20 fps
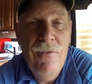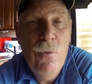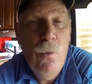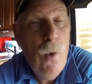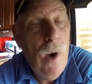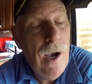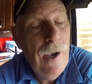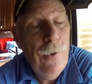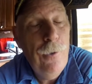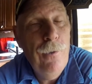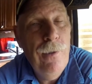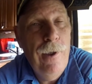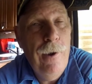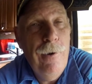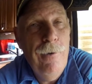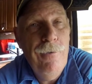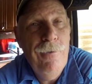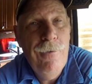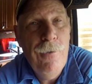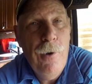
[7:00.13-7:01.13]
water
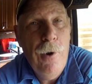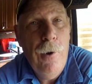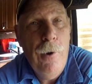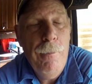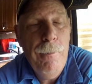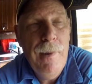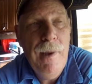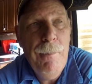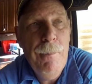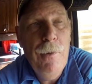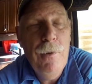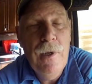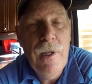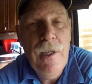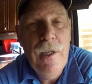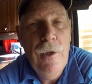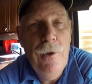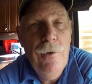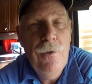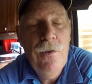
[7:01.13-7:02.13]
there for people to
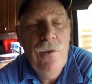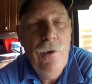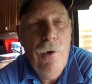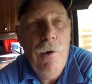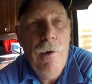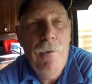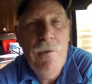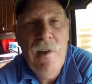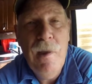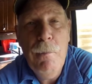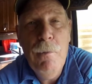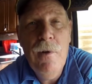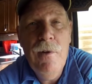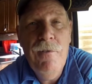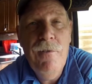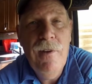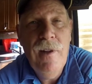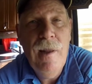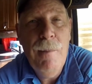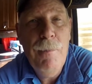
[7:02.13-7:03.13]
use, so I was able to
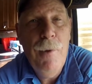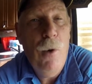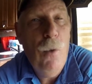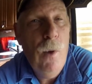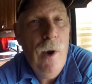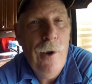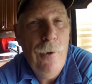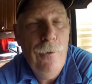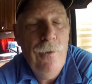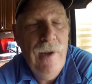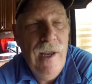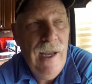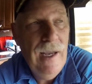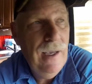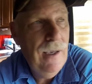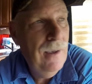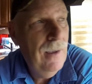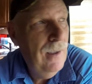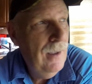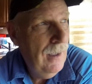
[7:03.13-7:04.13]
fill up our water
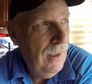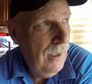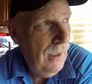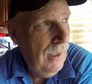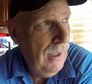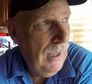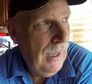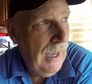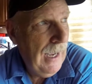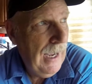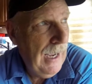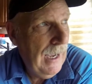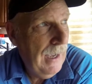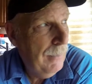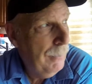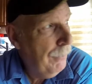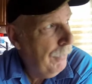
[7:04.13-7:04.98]
tank and